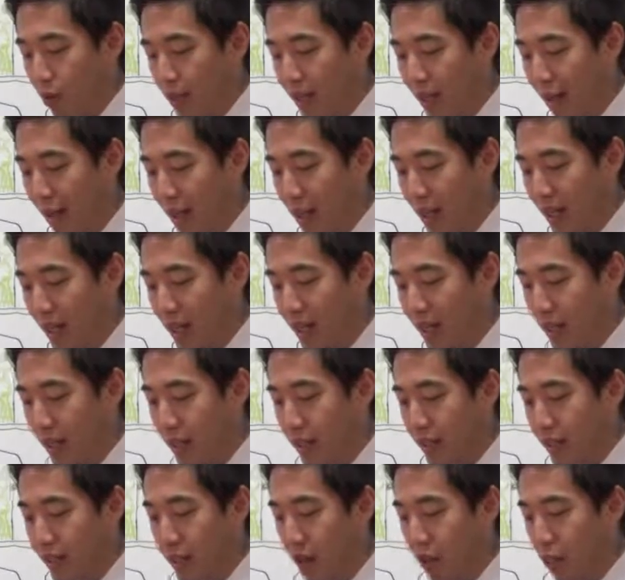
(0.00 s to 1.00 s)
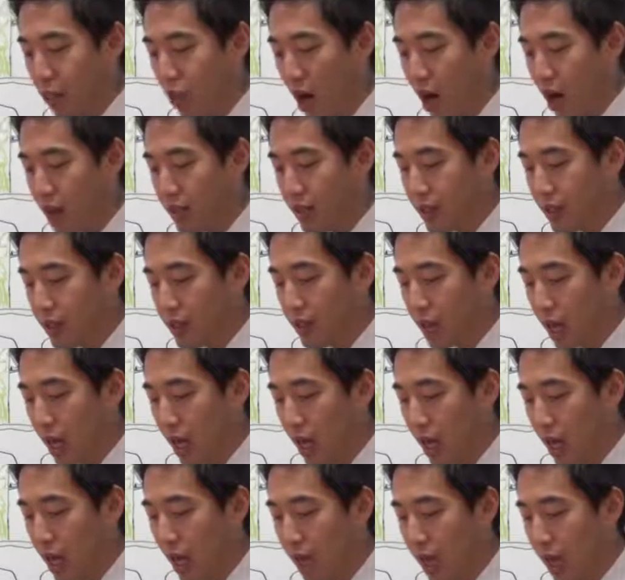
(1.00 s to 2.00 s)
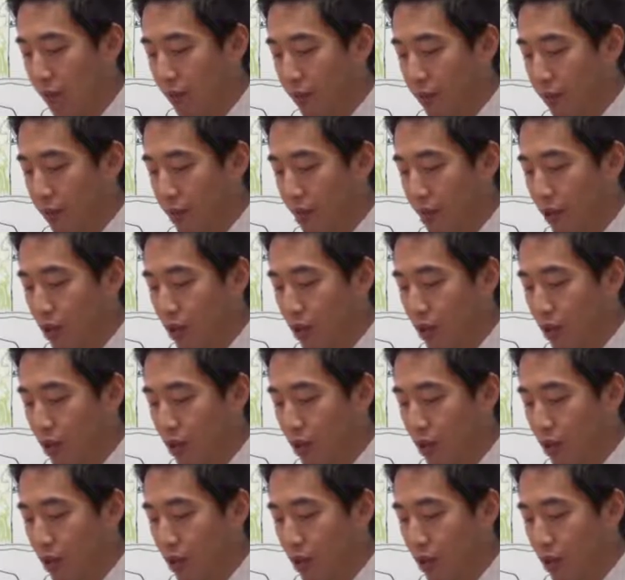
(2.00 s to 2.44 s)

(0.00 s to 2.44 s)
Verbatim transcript: what that means is he wants uh,